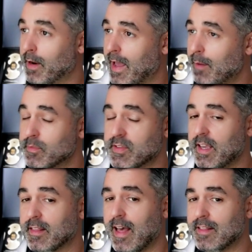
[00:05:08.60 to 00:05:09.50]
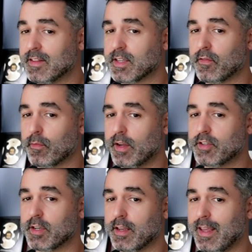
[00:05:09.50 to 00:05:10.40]
am saying that this
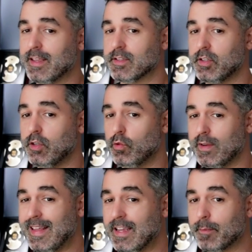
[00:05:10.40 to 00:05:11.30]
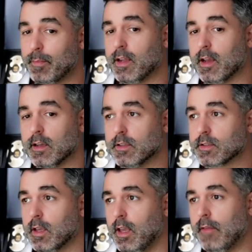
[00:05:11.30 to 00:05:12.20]
information is unique because
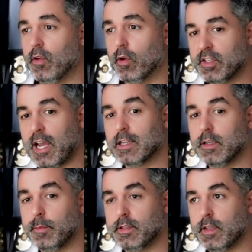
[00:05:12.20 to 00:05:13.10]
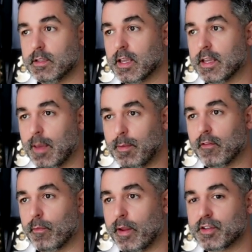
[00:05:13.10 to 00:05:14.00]
if you go to ChatGPT and say, give me
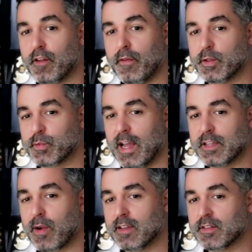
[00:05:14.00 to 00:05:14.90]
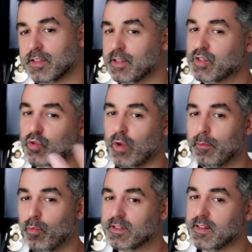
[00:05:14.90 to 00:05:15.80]
information on Facebook ads process, it's going to
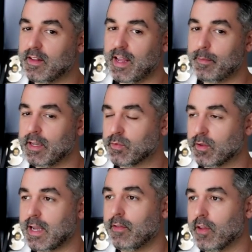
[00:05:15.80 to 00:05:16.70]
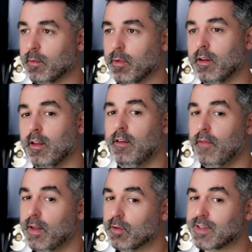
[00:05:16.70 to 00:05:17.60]
scrape what's in the database, what's out there, but
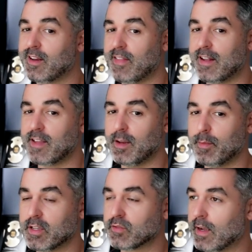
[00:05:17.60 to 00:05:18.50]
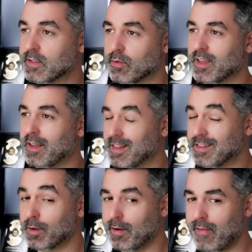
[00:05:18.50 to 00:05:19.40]
video's not in that database, right? So it's a
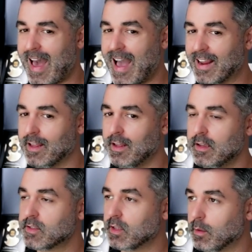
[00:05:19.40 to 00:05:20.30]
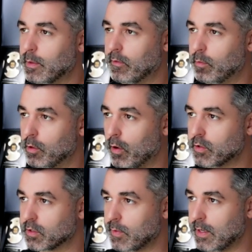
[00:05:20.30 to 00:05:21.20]
little bit of a hack, still a little bit of a blue
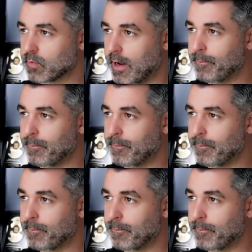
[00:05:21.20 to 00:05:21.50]
ocean space, right?